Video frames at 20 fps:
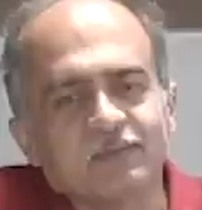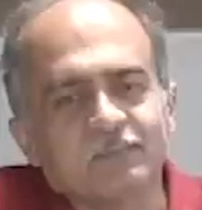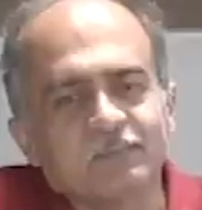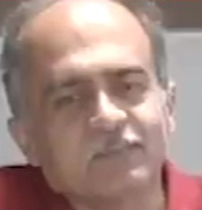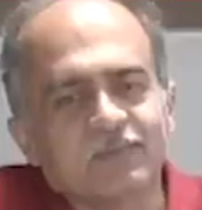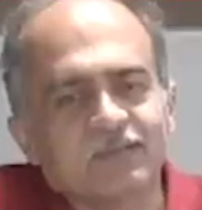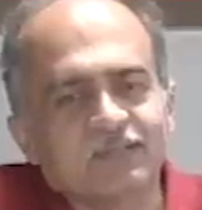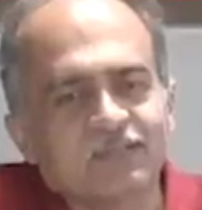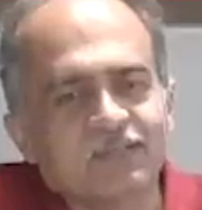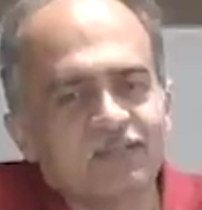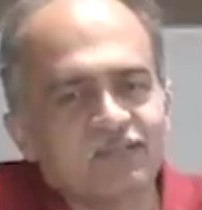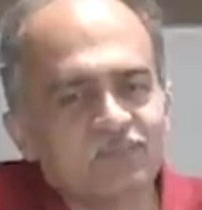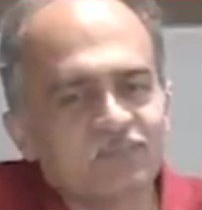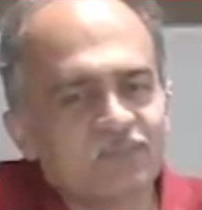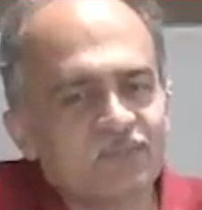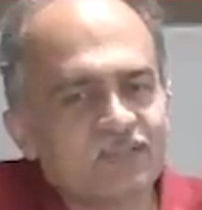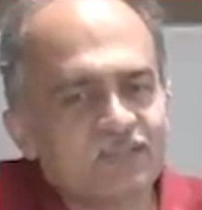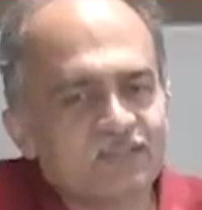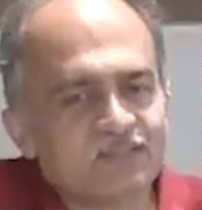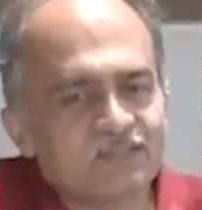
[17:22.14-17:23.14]
But then
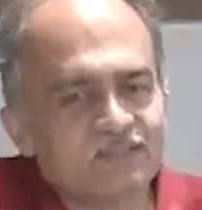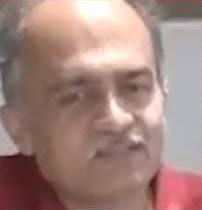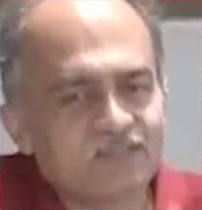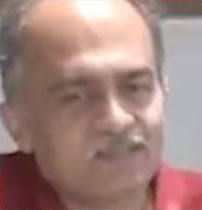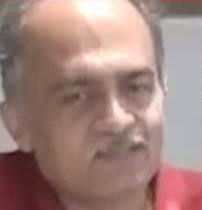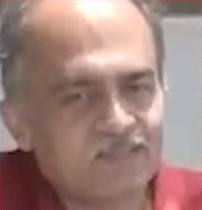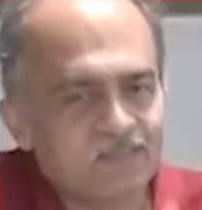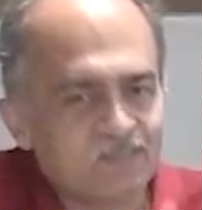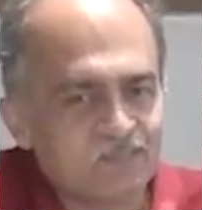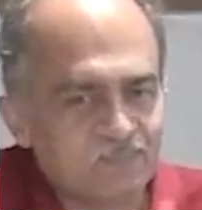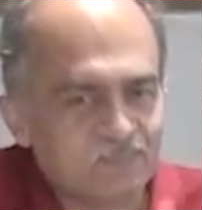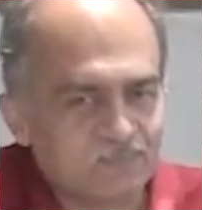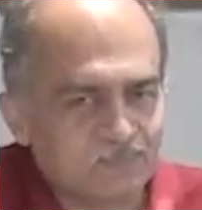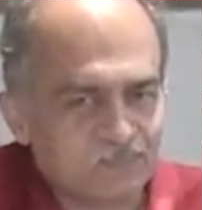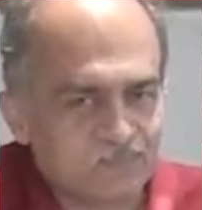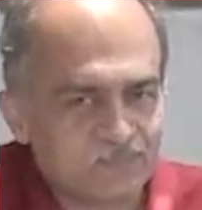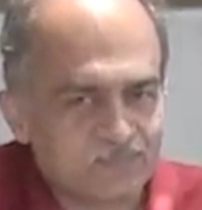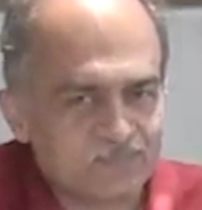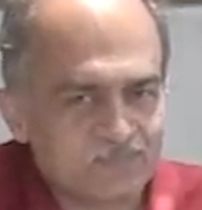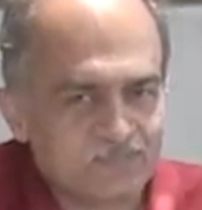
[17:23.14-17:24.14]
when the same
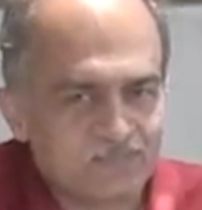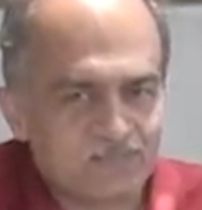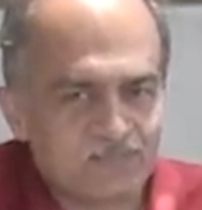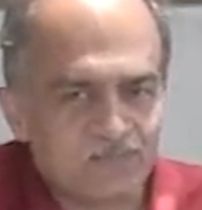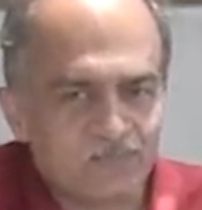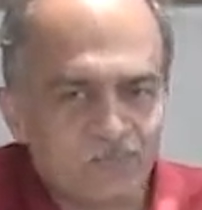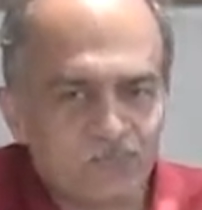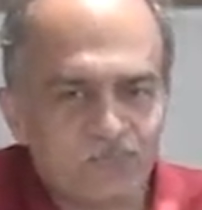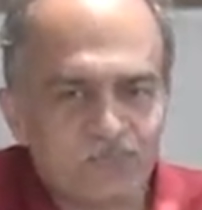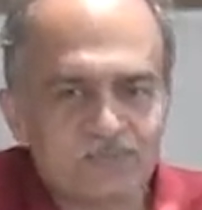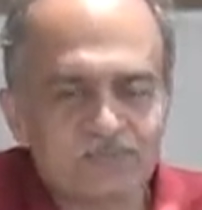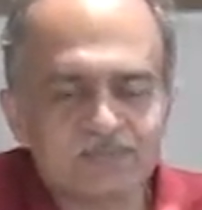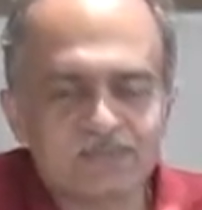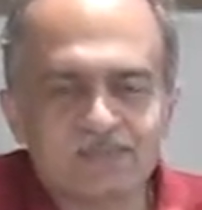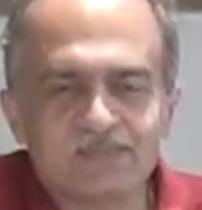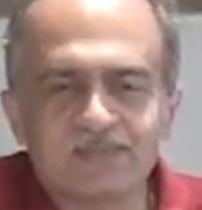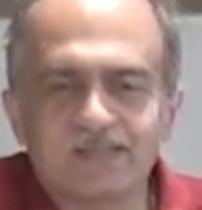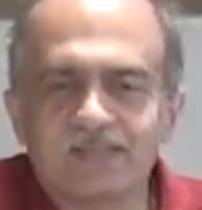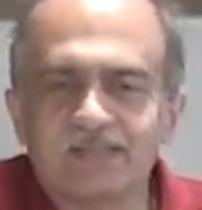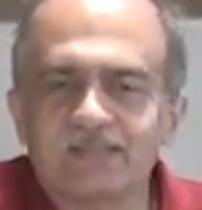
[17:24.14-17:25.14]
question
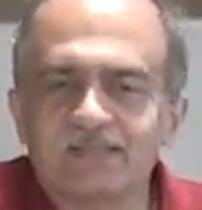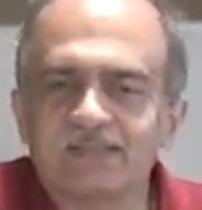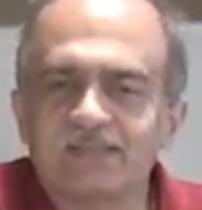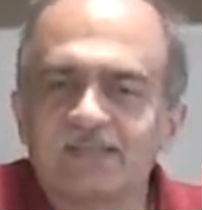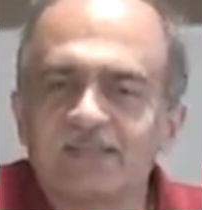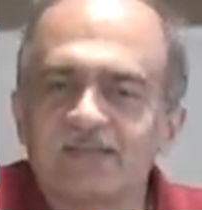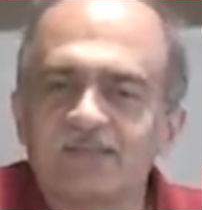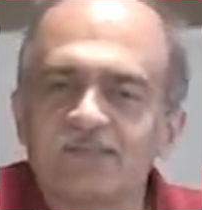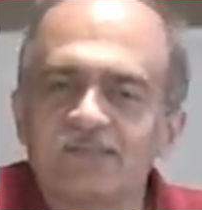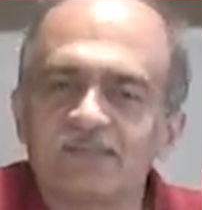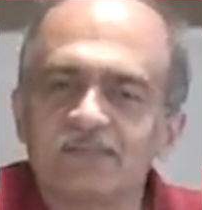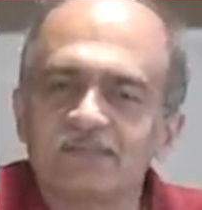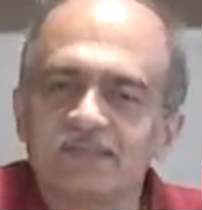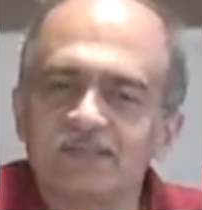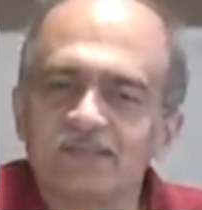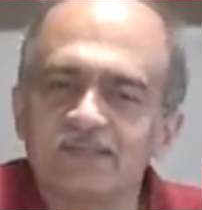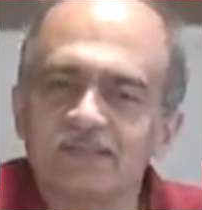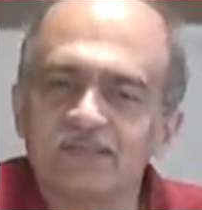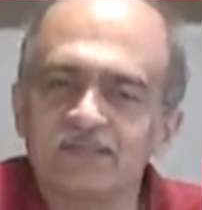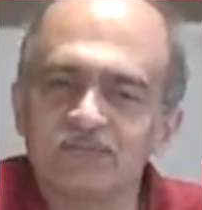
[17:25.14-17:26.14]
arose, there were
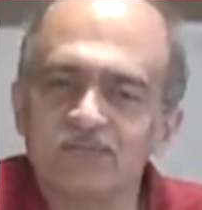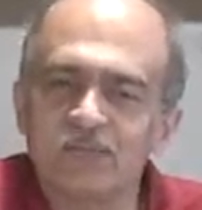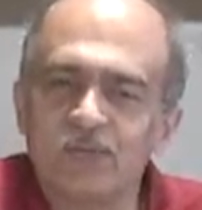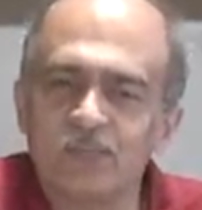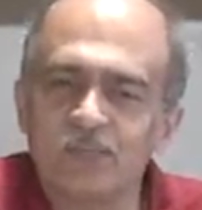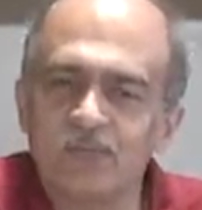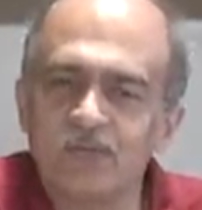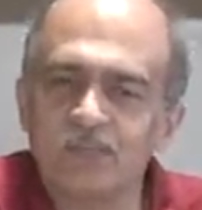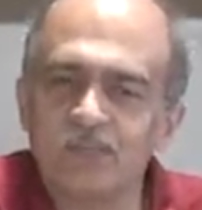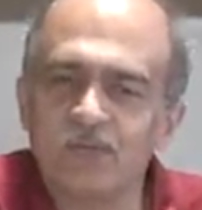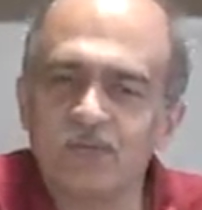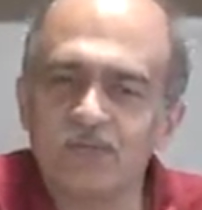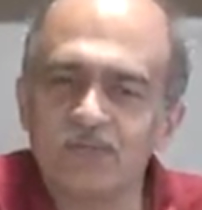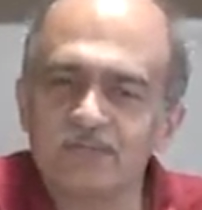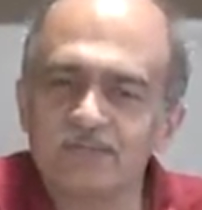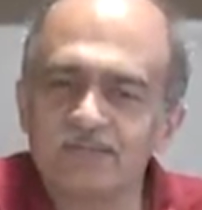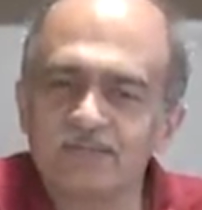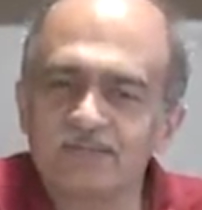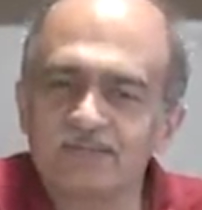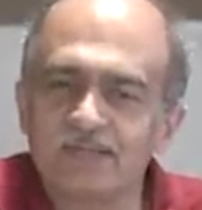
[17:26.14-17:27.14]
certain shopping
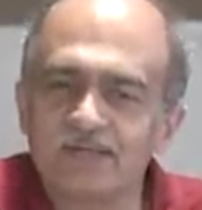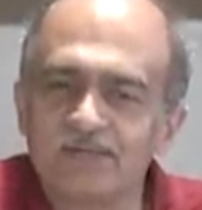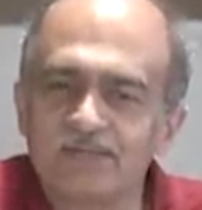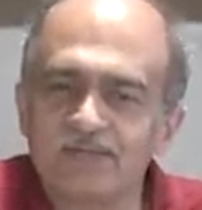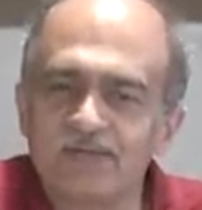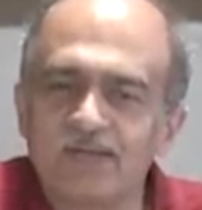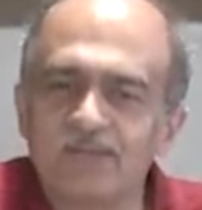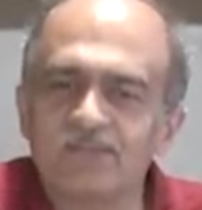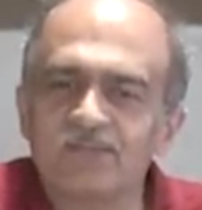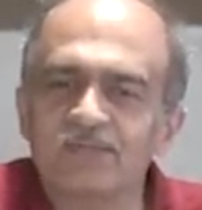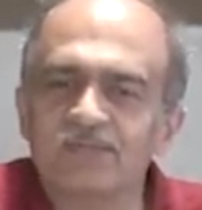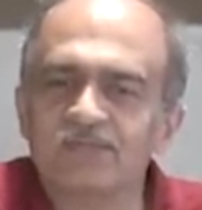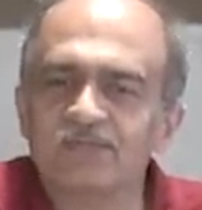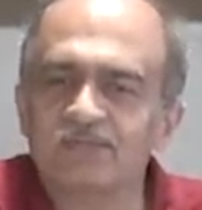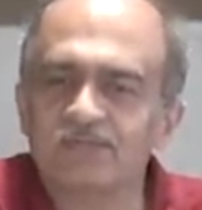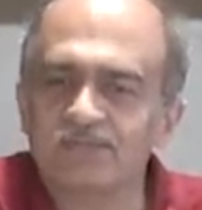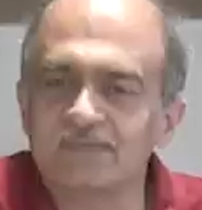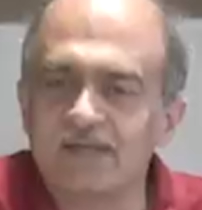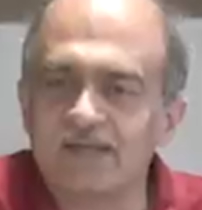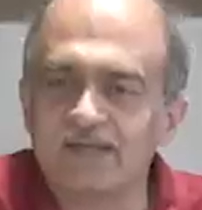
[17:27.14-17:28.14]
malls, etc., which
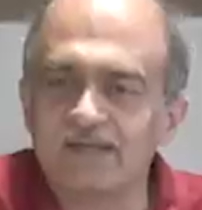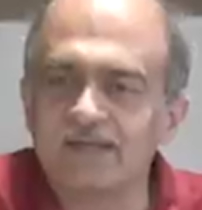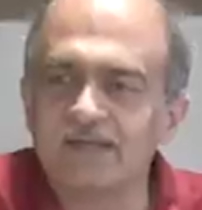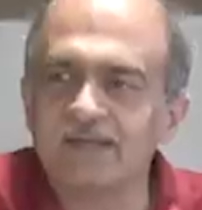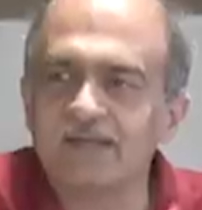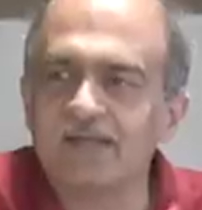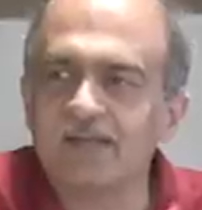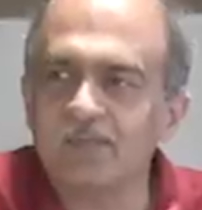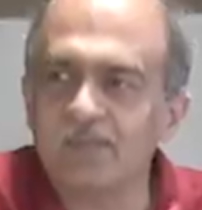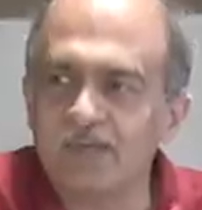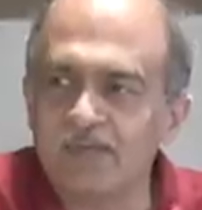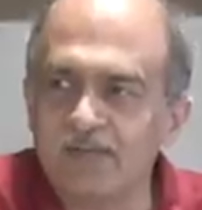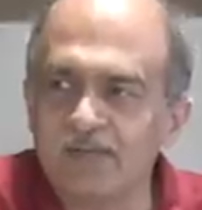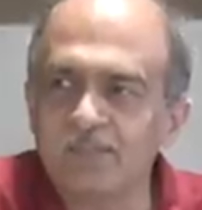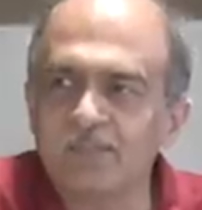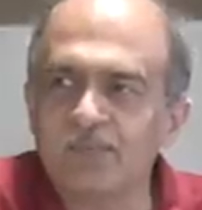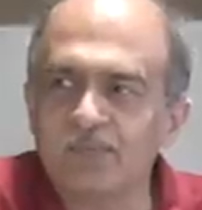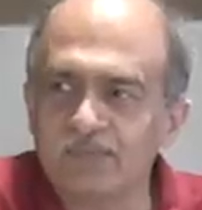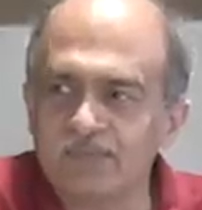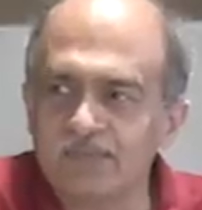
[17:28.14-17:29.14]
started coming
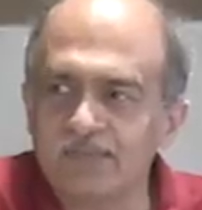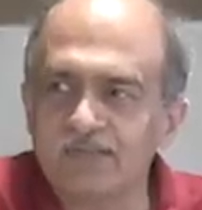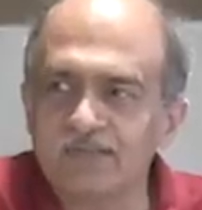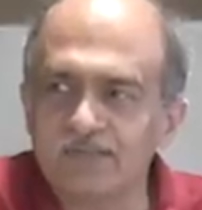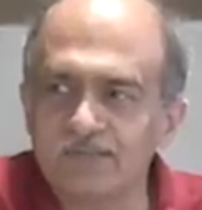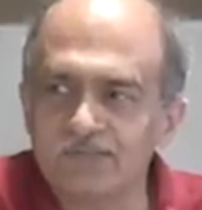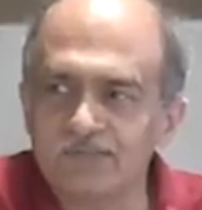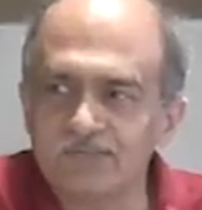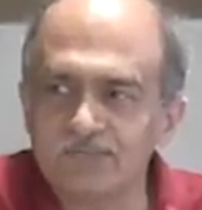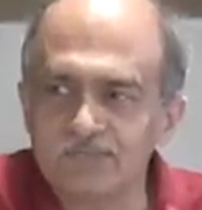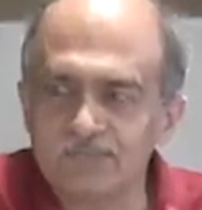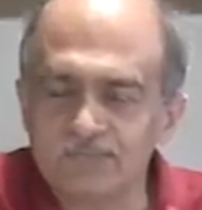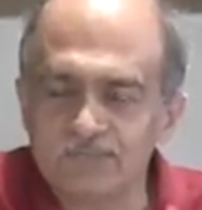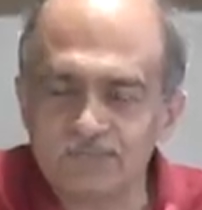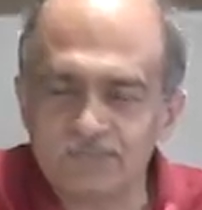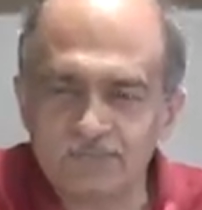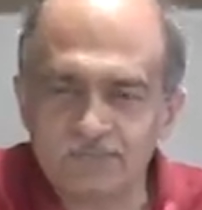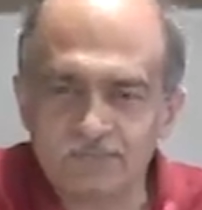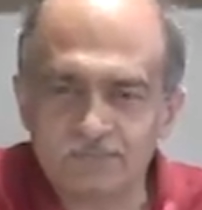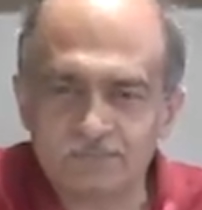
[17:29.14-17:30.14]
up on the ridge,